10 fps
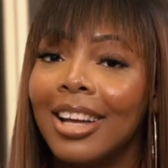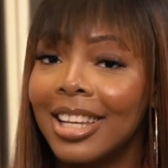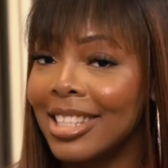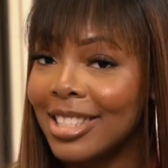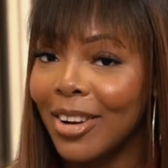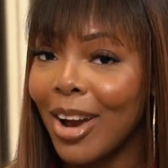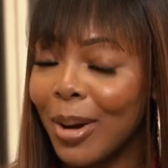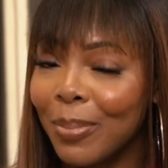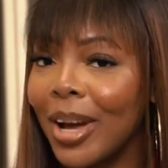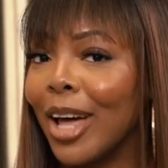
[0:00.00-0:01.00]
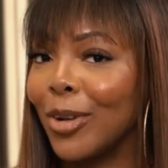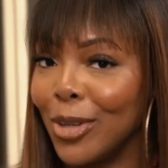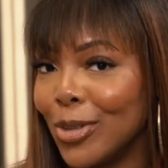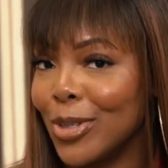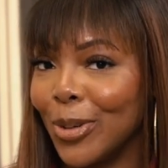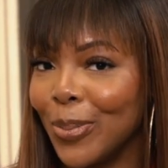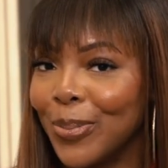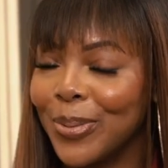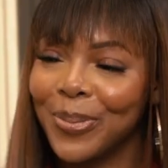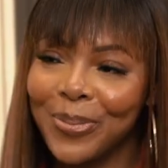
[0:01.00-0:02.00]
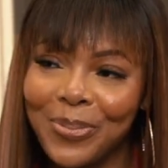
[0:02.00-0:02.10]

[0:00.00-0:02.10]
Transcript: on Instagram, and on YouTube.